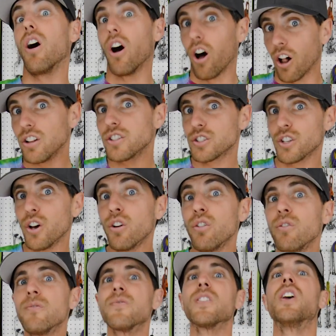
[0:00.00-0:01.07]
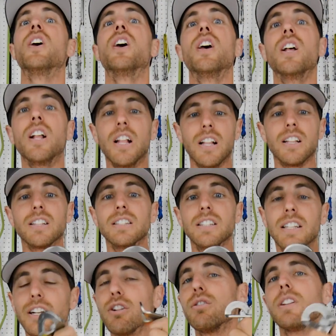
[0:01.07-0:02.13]
also
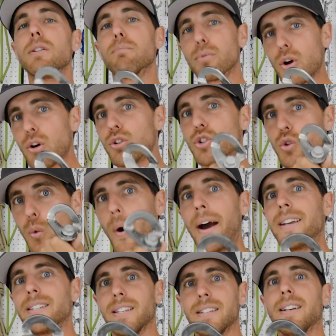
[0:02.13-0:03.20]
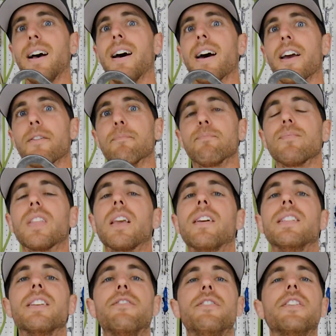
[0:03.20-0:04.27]
literally broke twice as high,
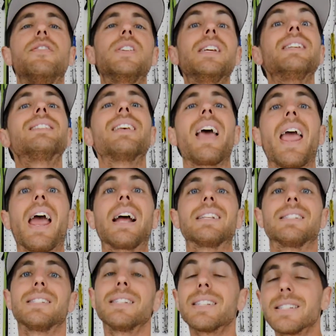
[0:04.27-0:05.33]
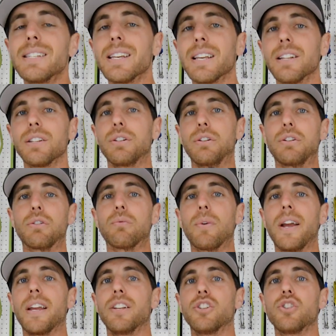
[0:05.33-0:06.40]
in the fifties and sixty kilonewton
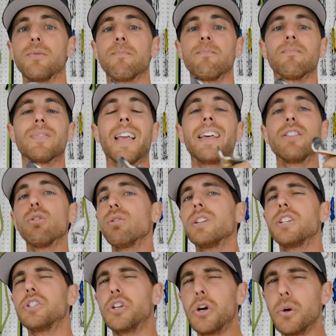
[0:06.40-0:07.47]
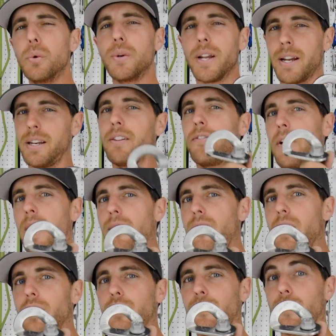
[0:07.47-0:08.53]
range. And they're only two ninety-five
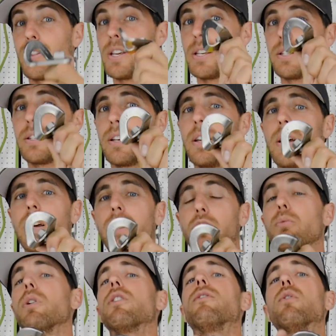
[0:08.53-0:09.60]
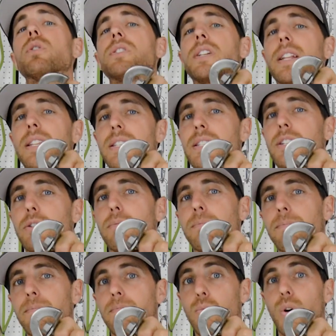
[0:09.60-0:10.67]
each for these three oh four stainless steel
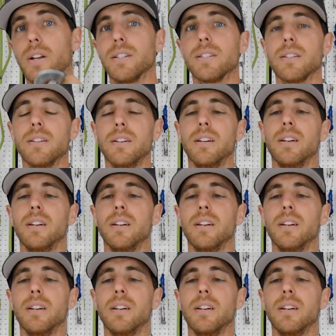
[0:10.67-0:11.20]
ones.